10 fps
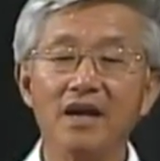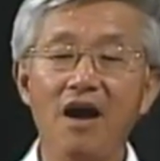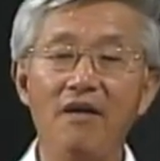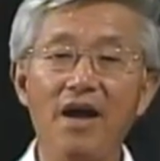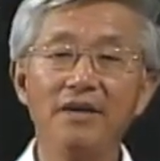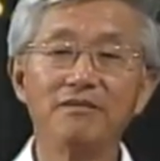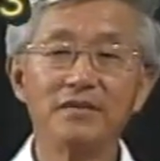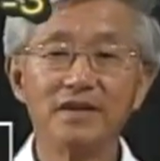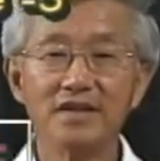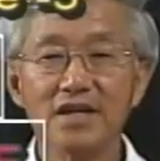All right.
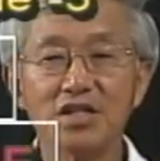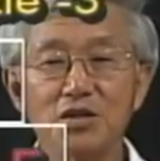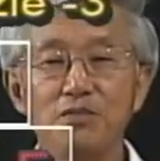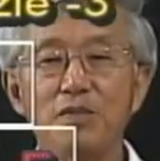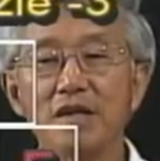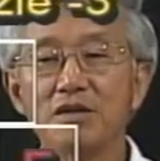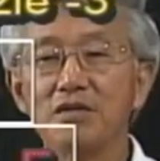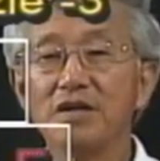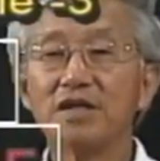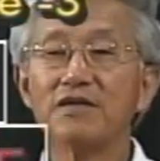This
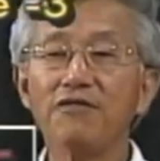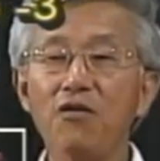puzzle is